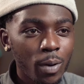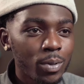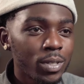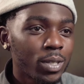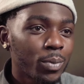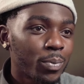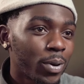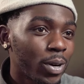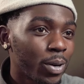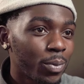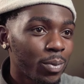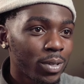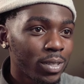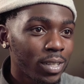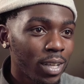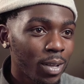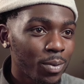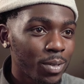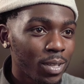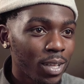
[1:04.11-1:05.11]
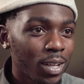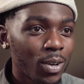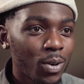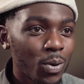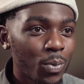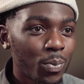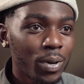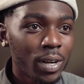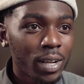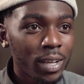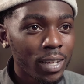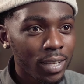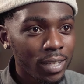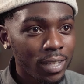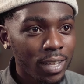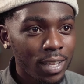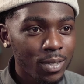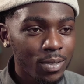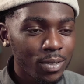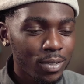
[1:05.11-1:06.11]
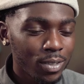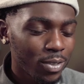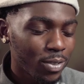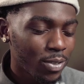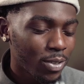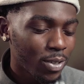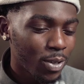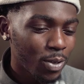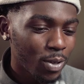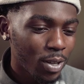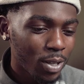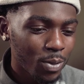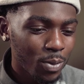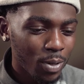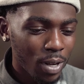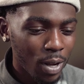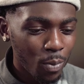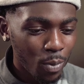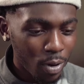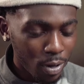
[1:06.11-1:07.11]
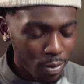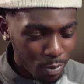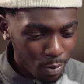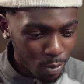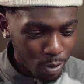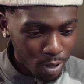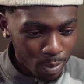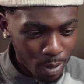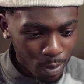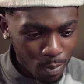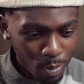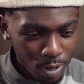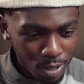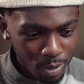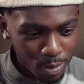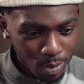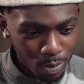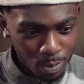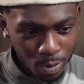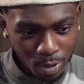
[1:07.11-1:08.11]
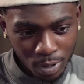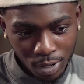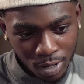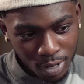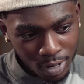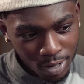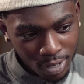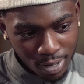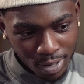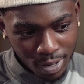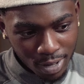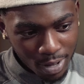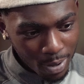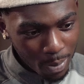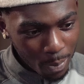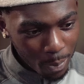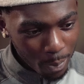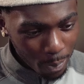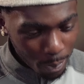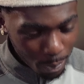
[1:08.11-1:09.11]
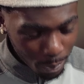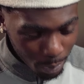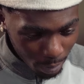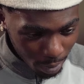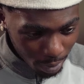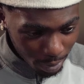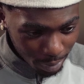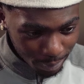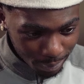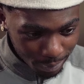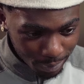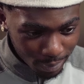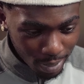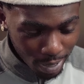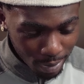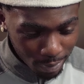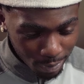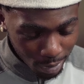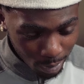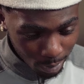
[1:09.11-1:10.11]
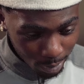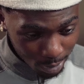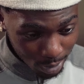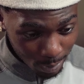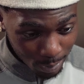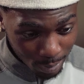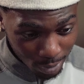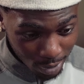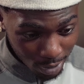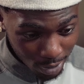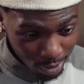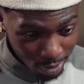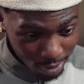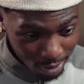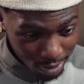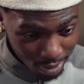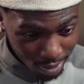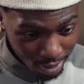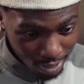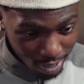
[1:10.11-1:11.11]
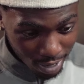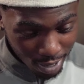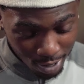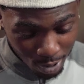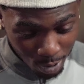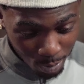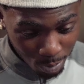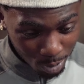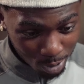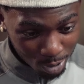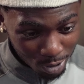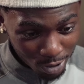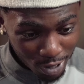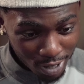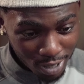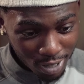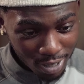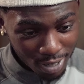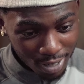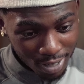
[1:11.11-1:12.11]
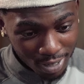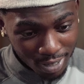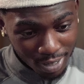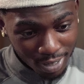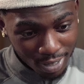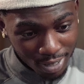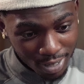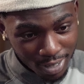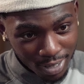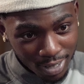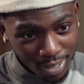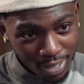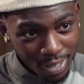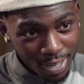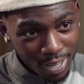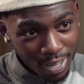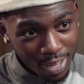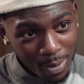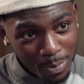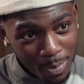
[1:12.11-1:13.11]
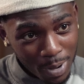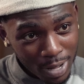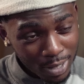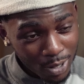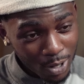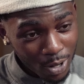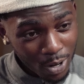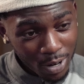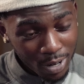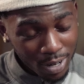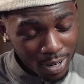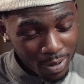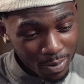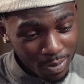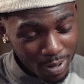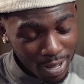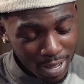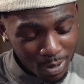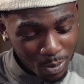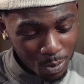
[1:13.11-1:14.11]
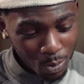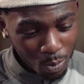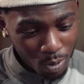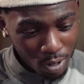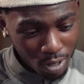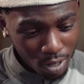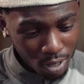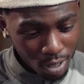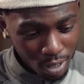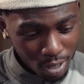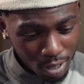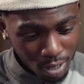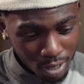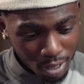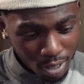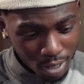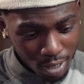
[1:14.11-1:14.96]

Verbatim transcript: That was the purpose. That was the whole plan. That's you know that's what I want for them. I want them to rap. But I fuck with Sippin' Dirty, Global Dre, and my third and final one.